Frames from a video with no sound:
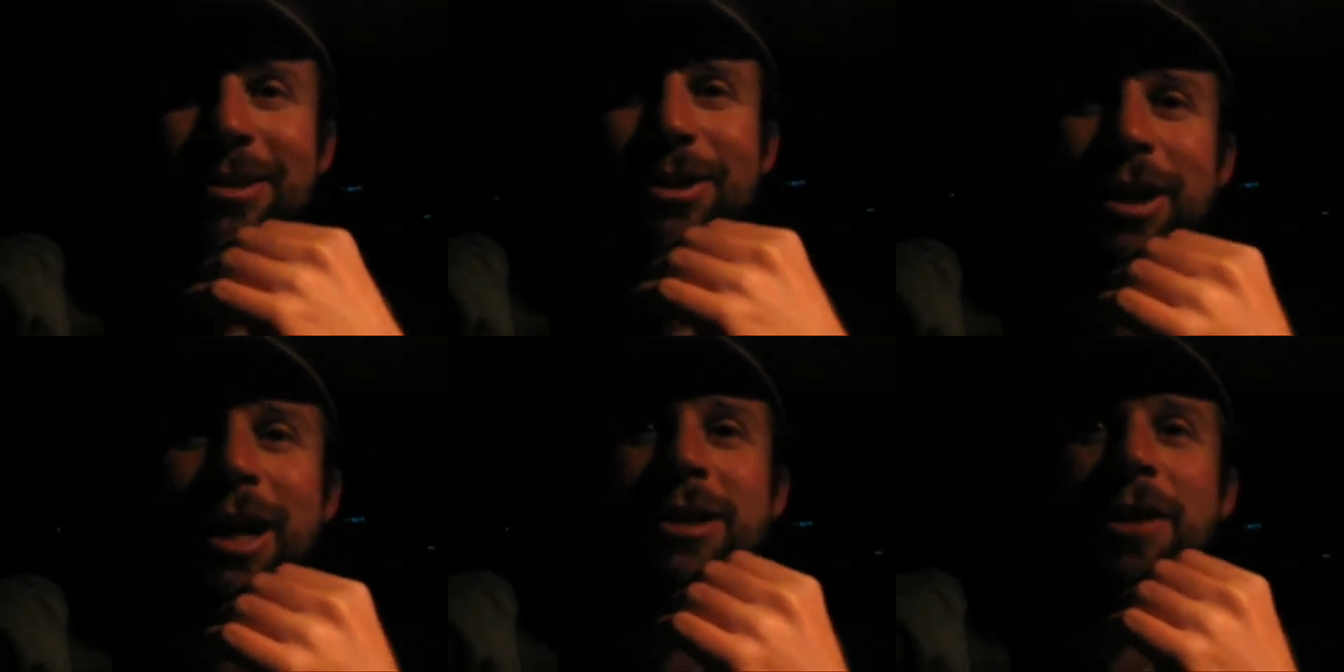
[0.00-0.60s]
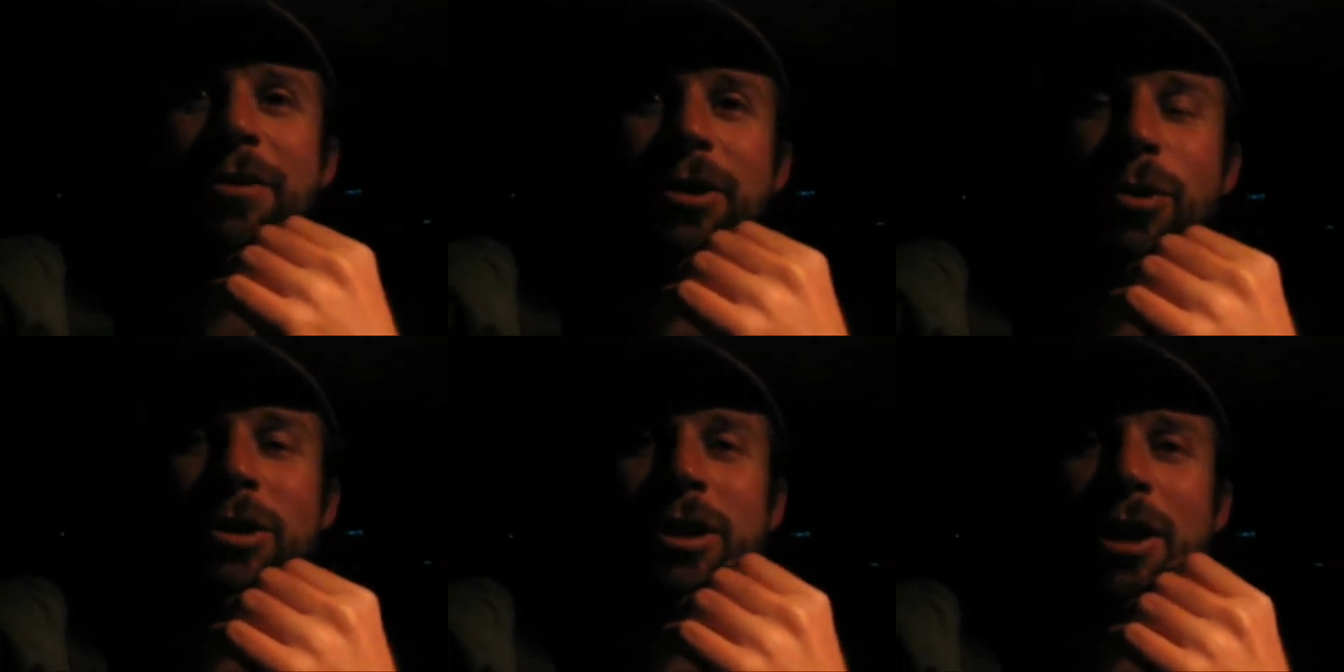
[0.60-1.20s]
So yeah, definitely the
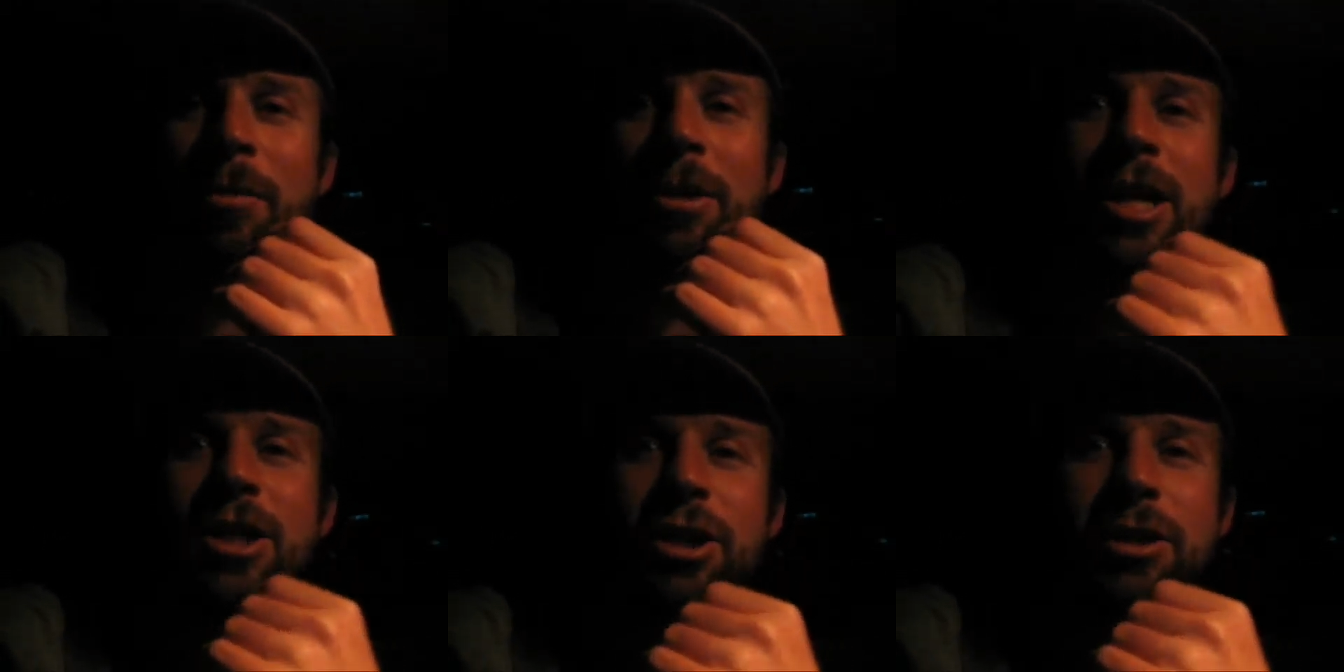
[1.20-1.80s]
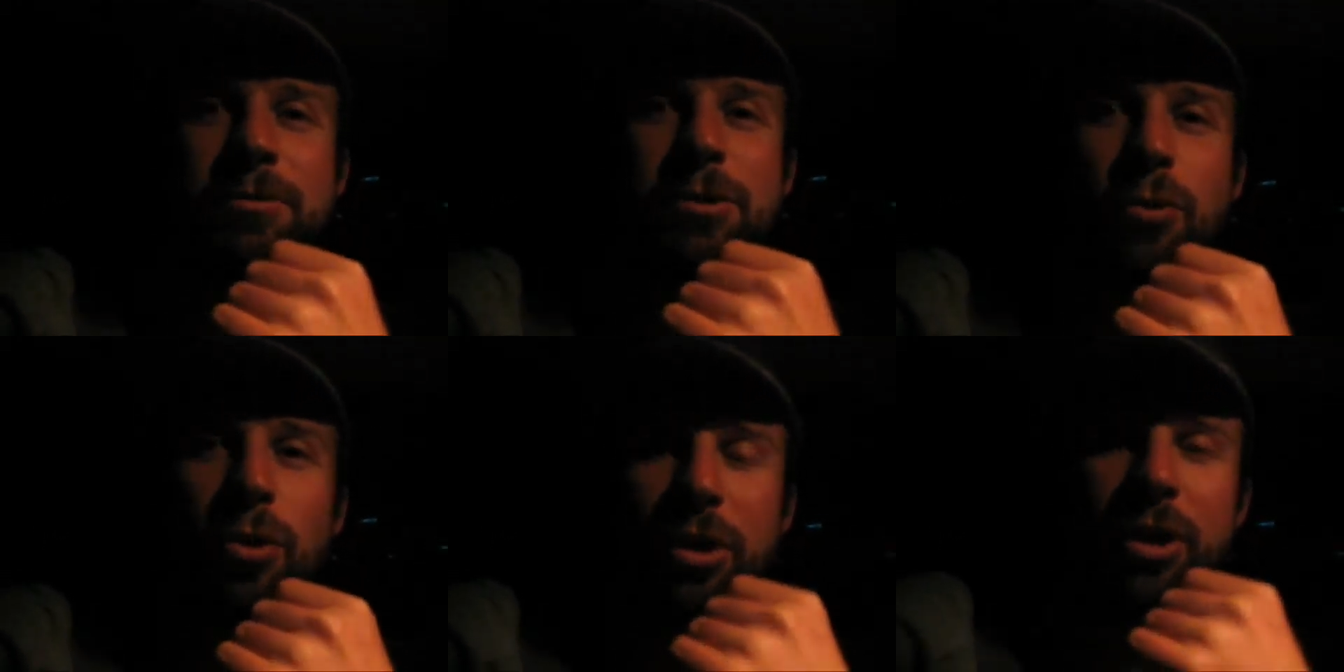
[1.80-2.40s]
worst accommodation
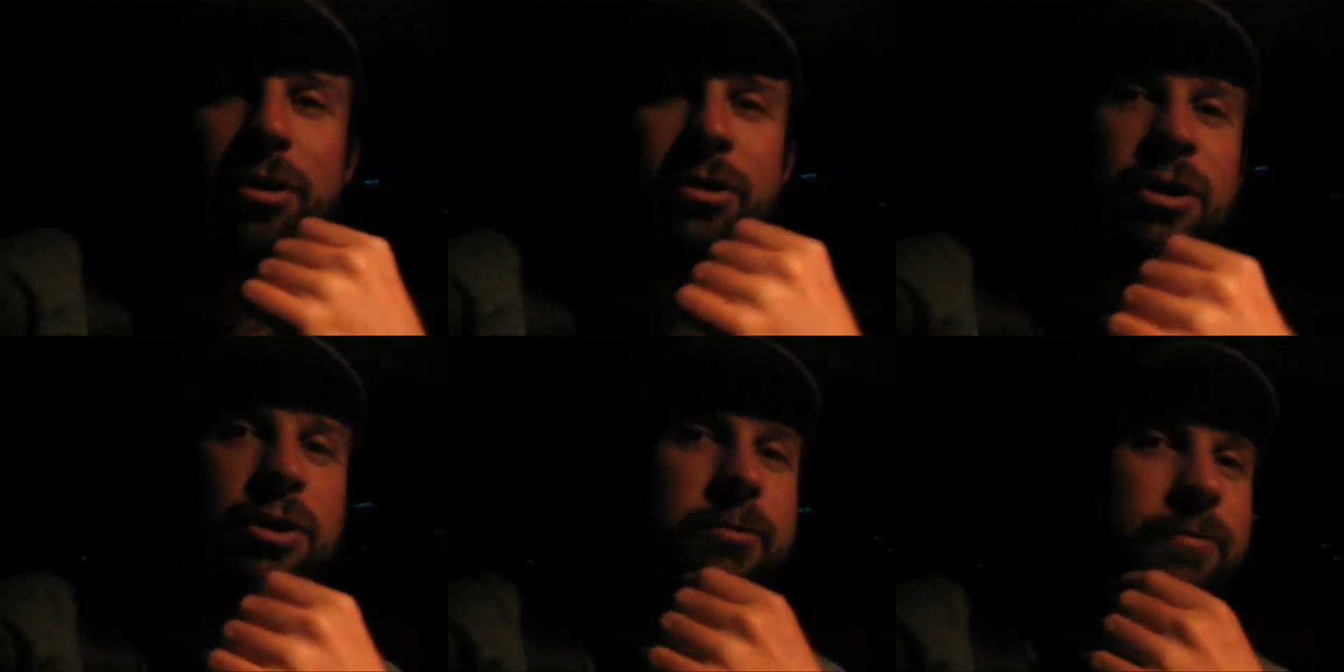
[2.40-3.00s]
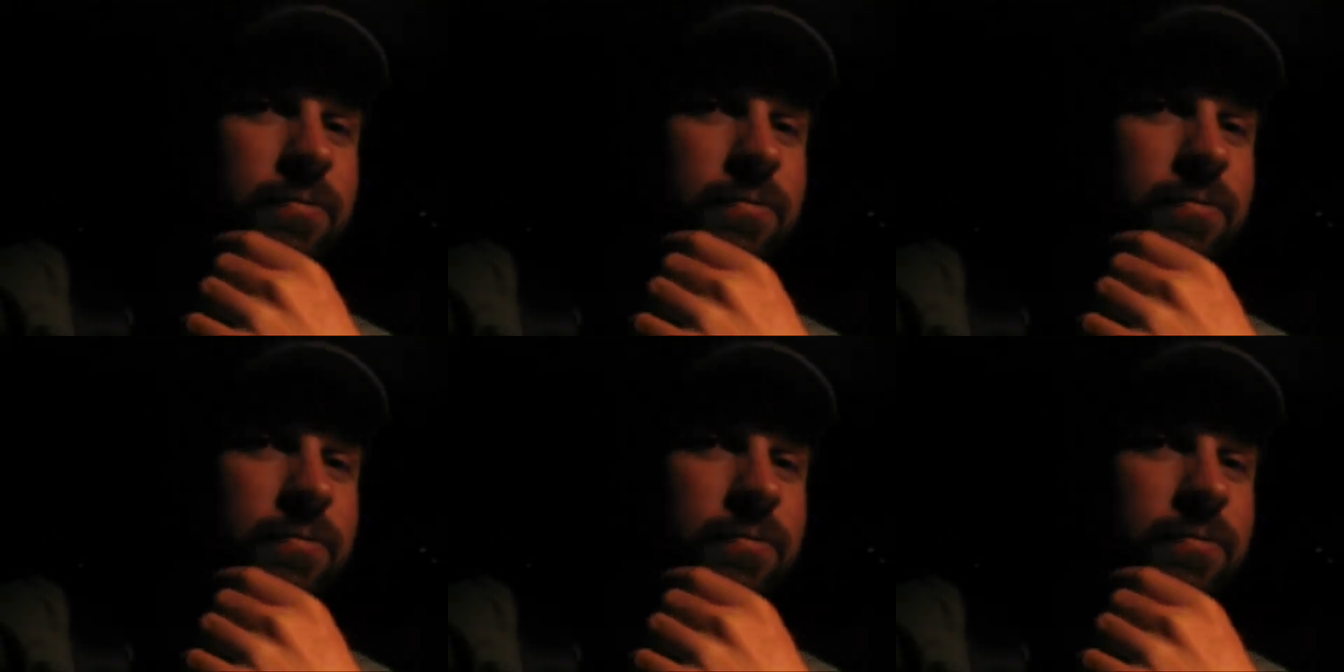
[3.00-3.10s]
award goes to